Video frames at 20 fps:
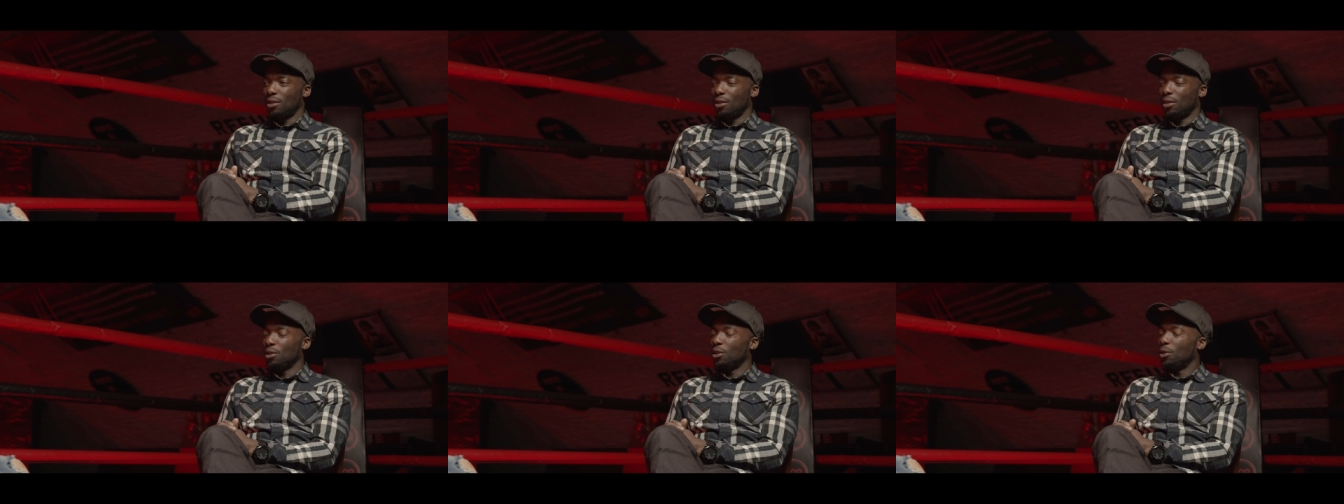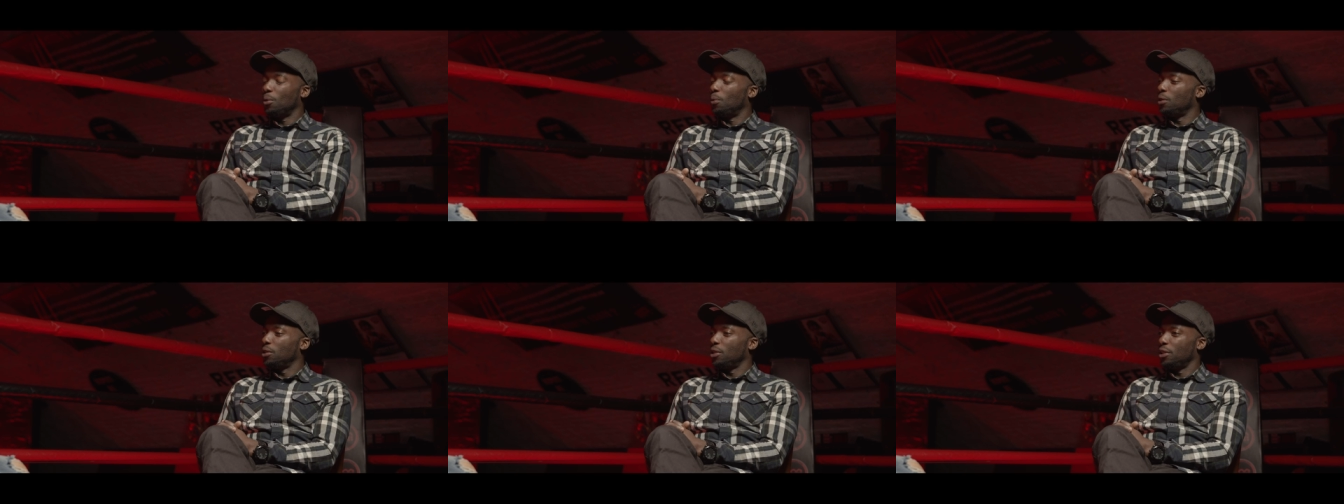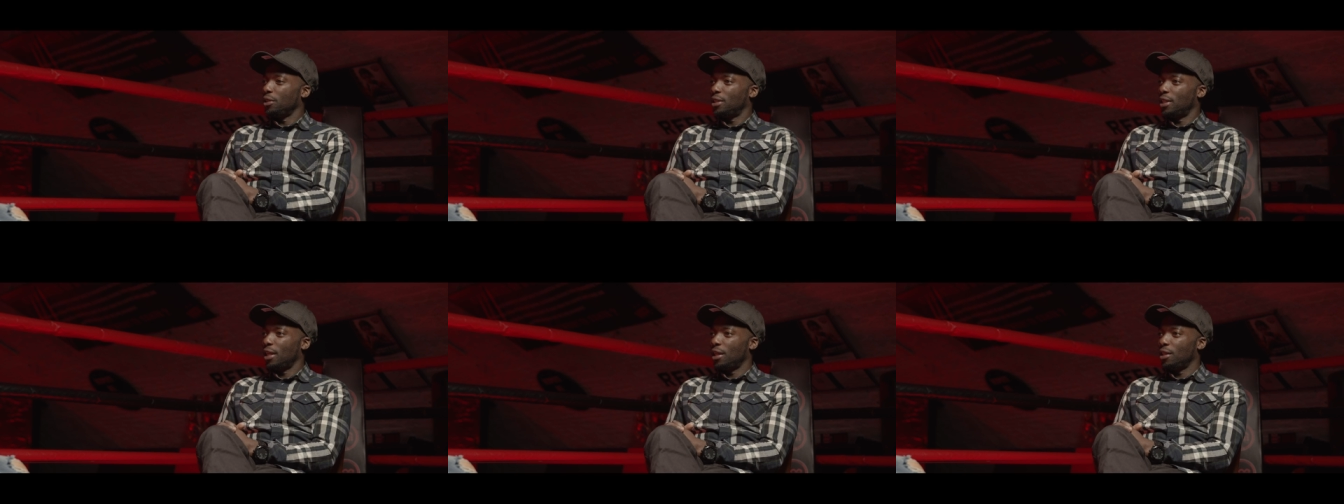don't know what
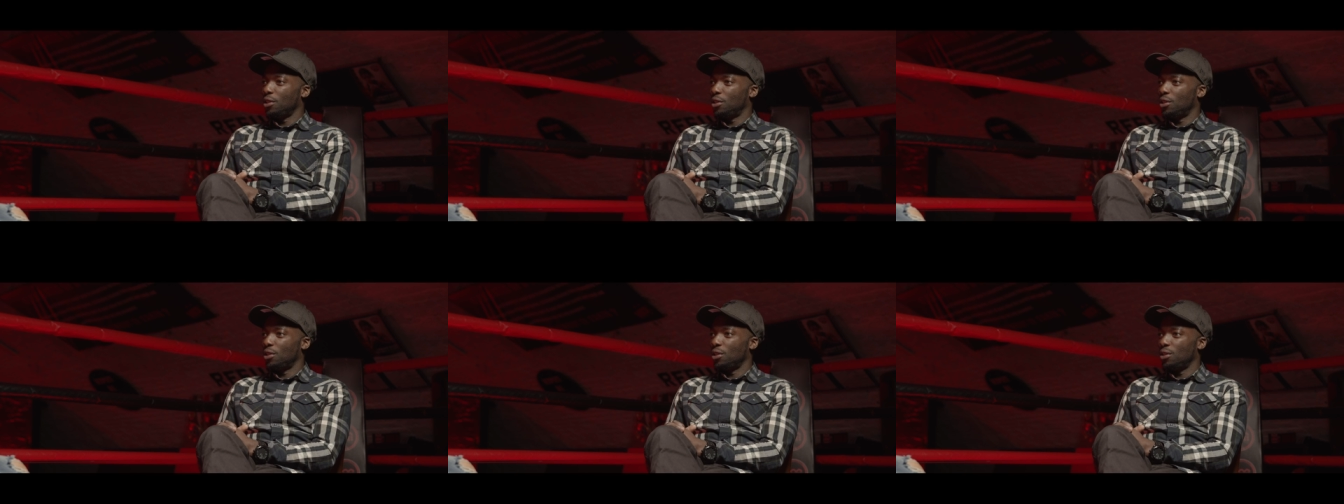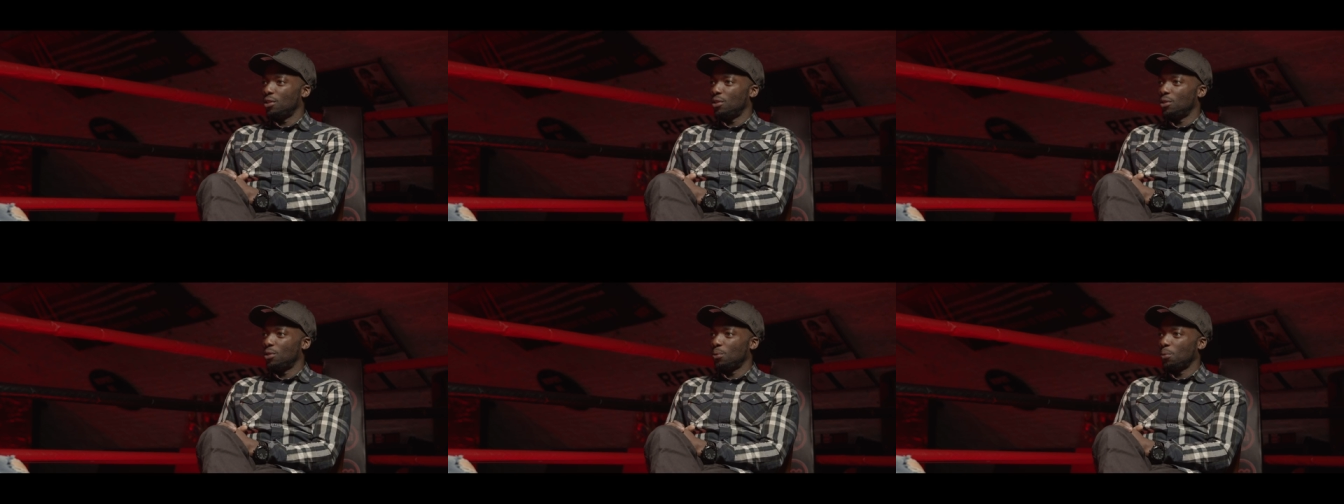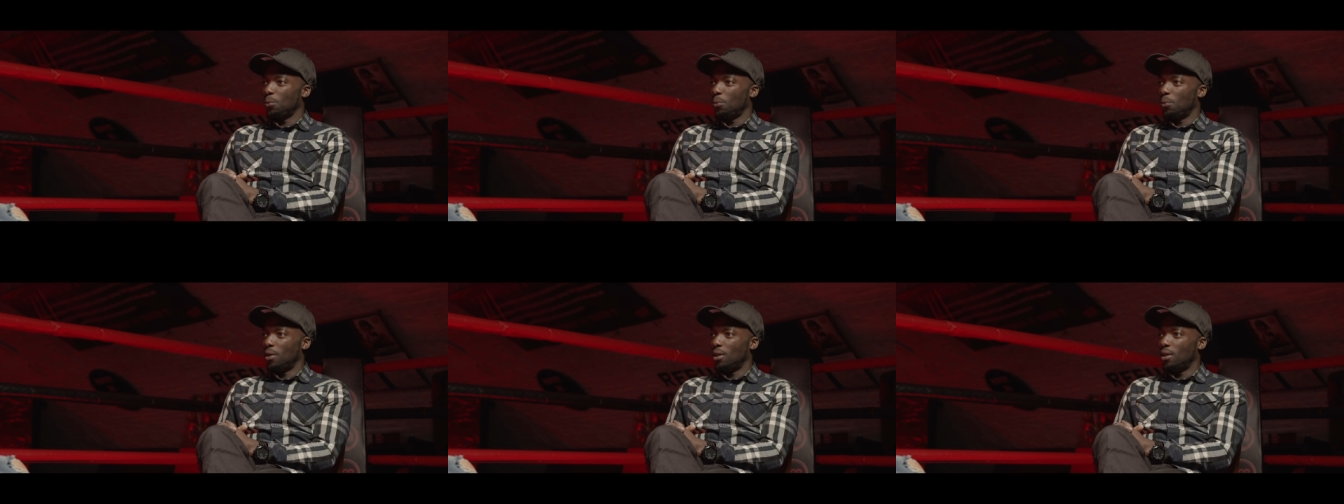the intentions
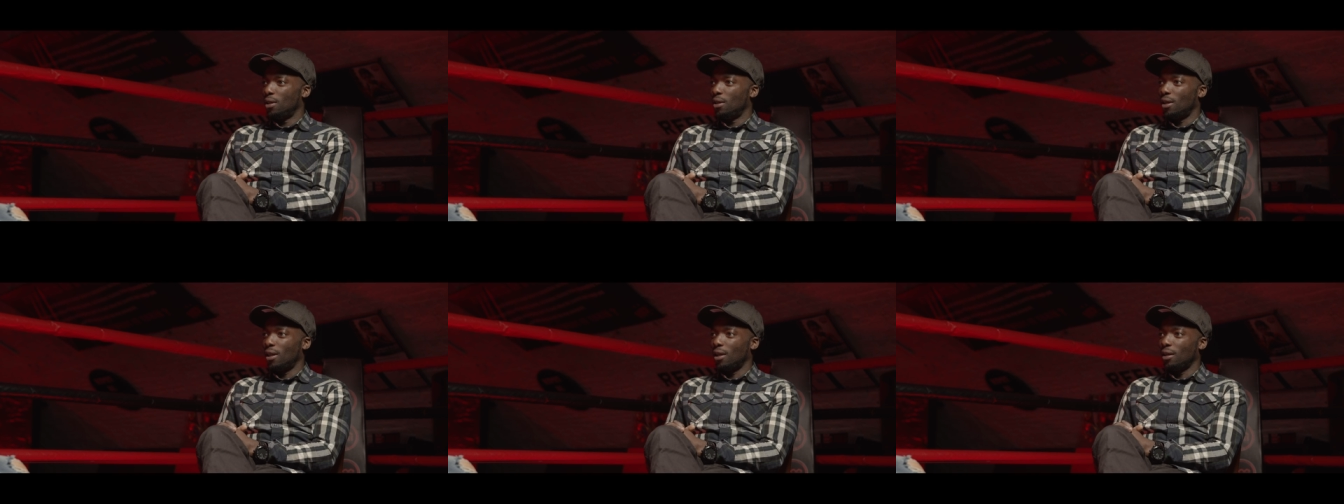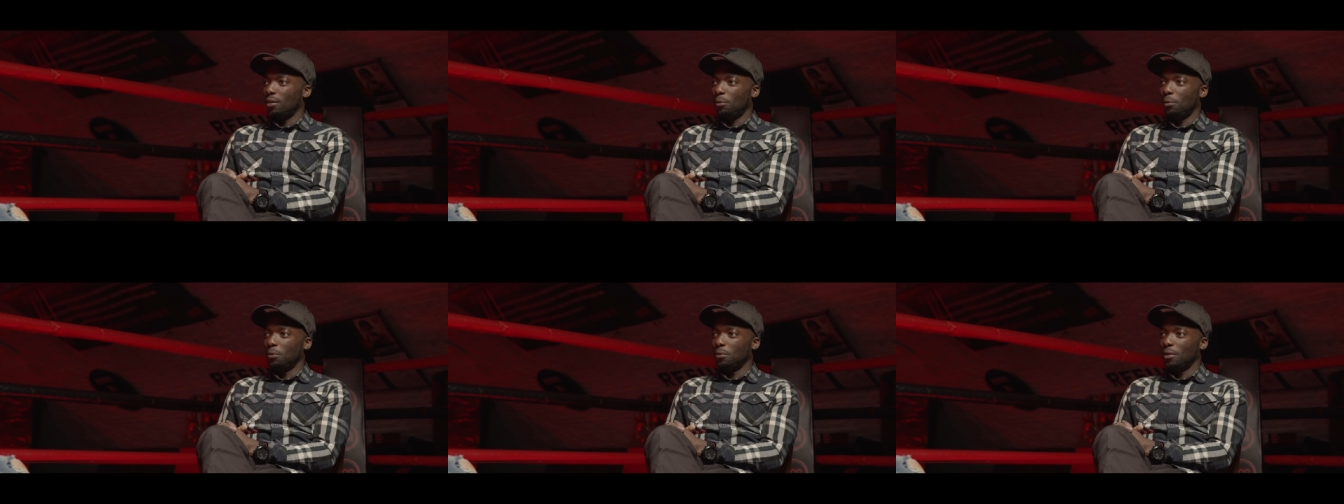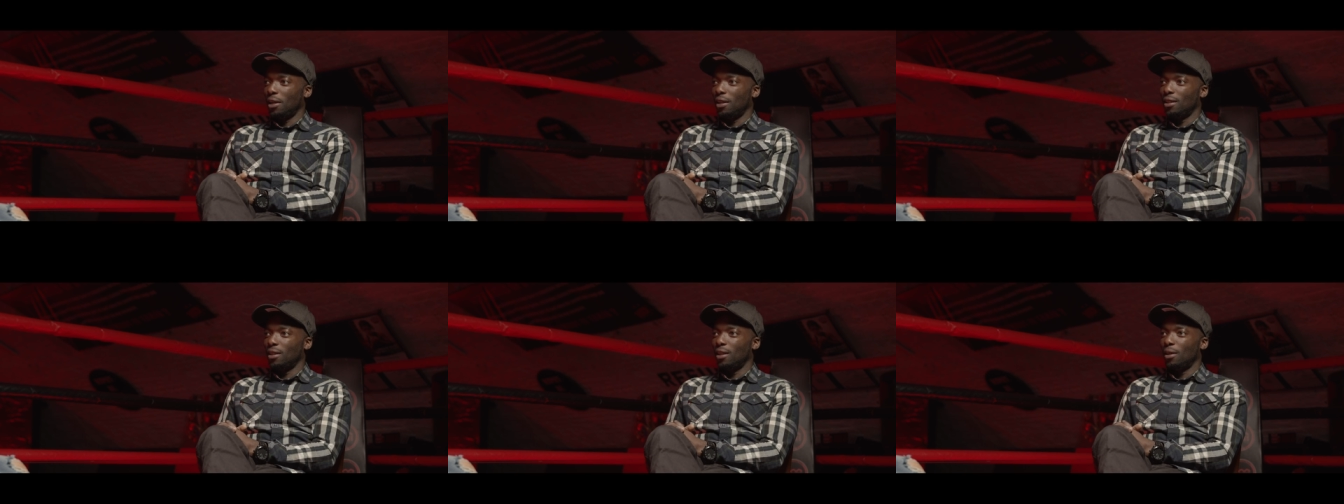were, and
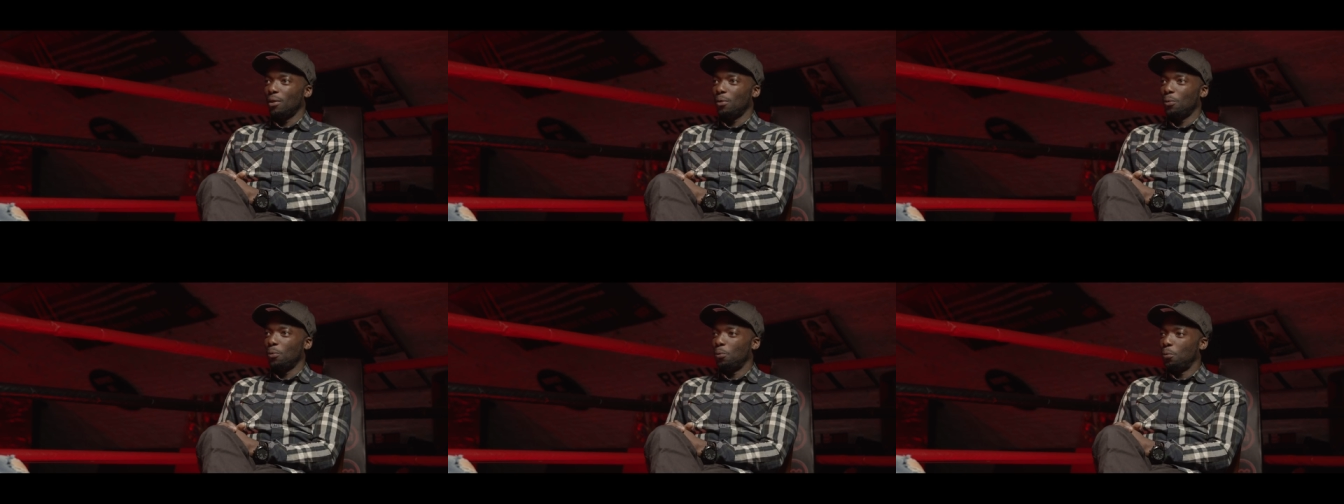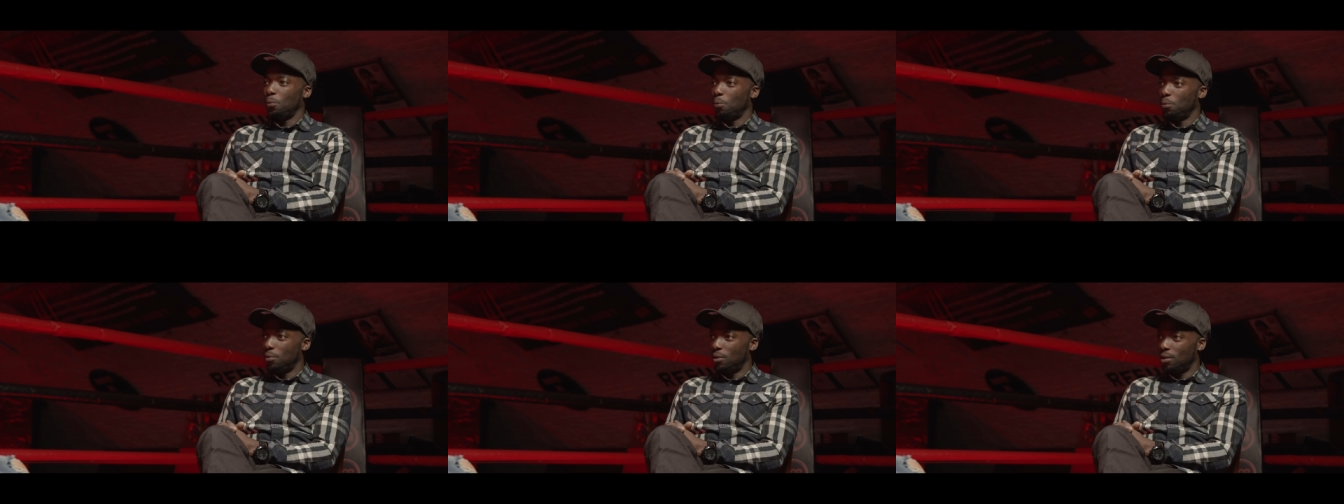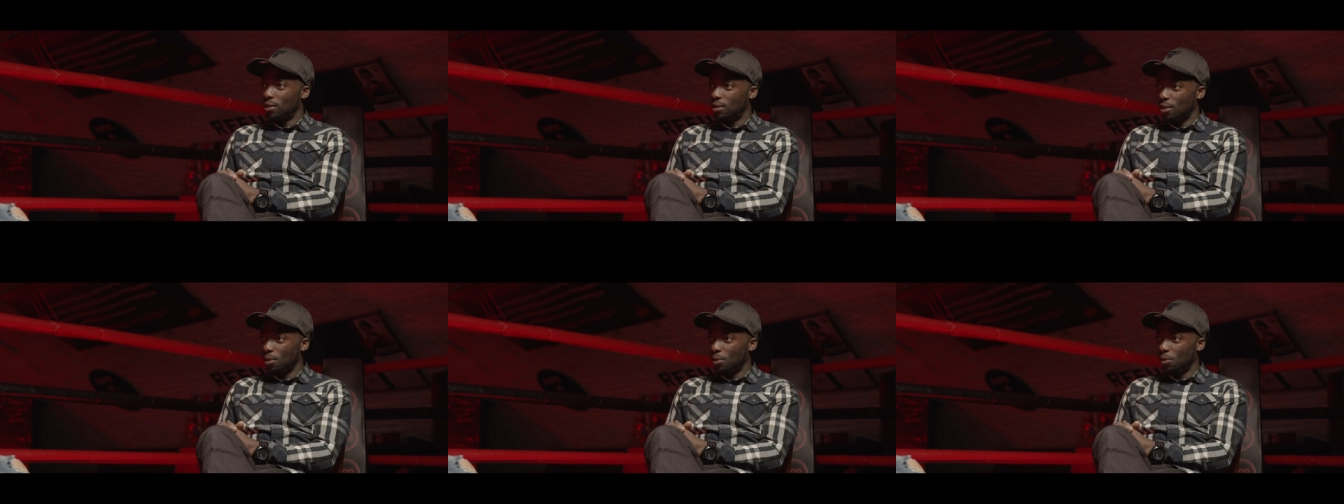I
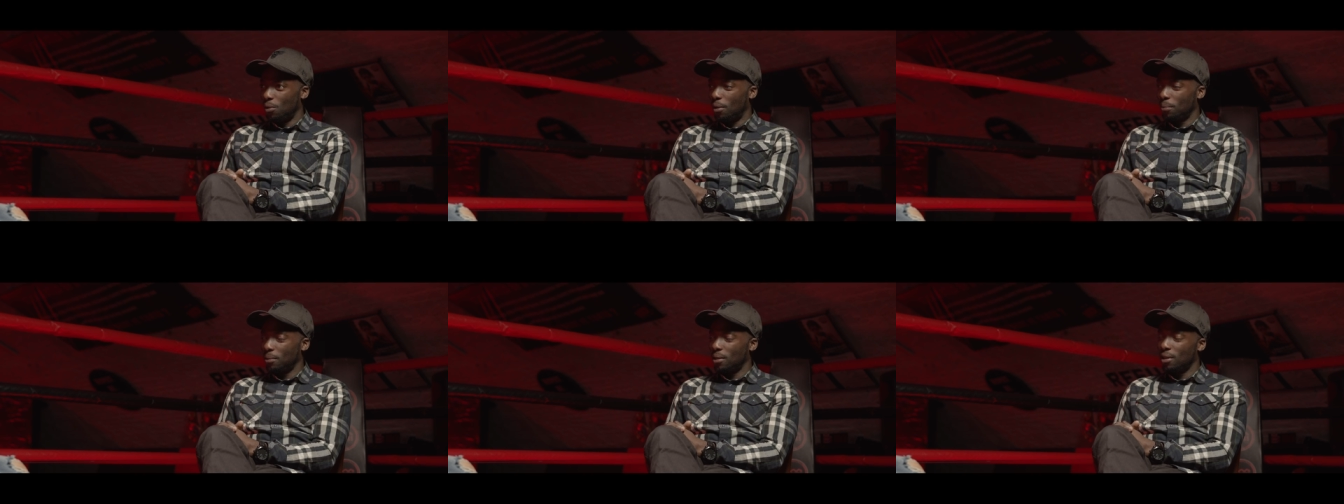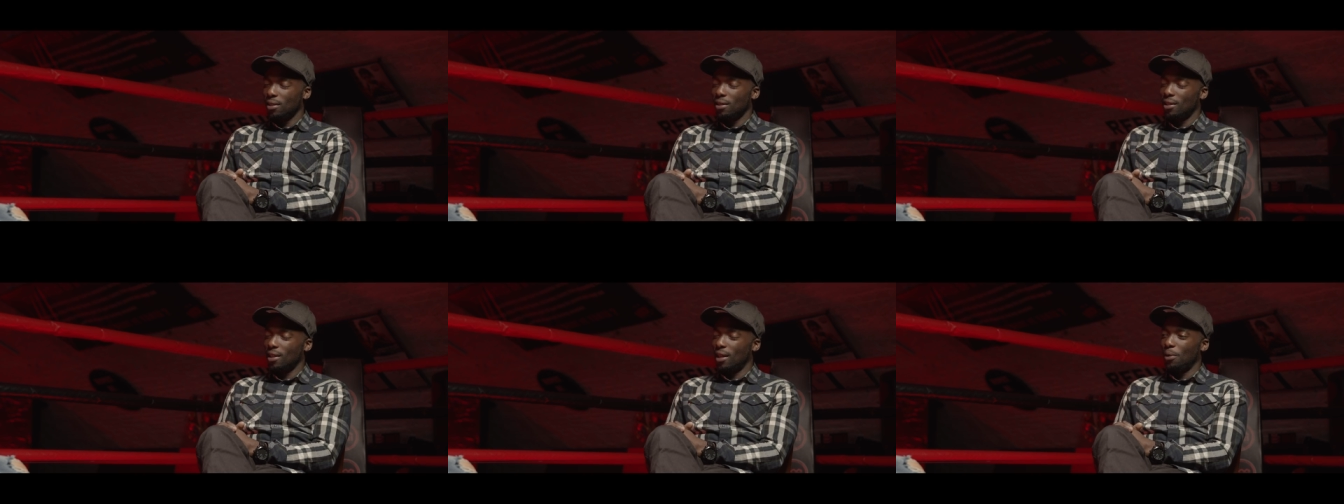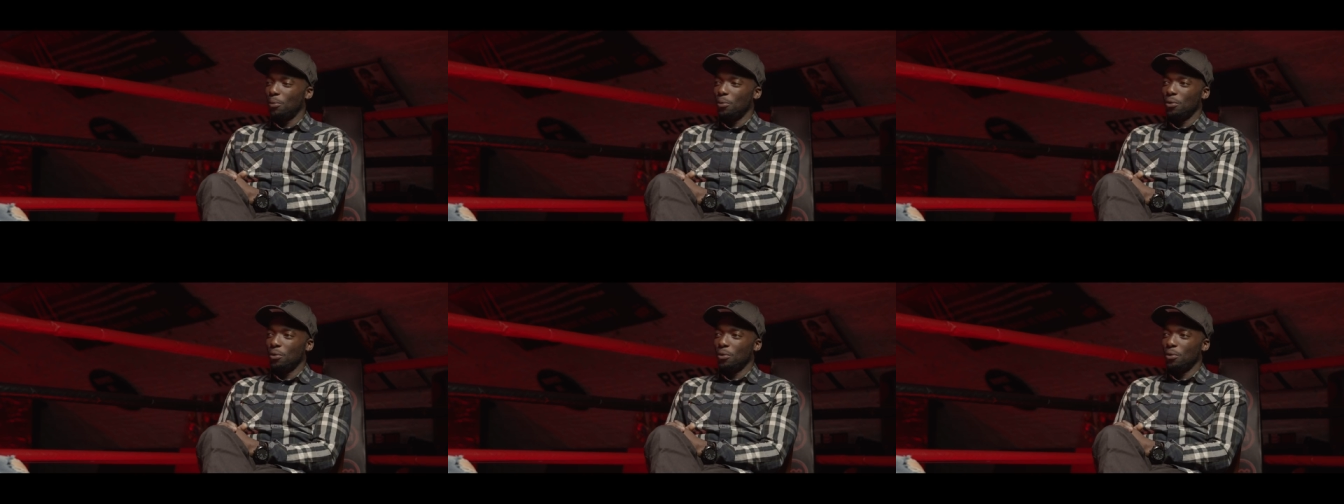still up to this day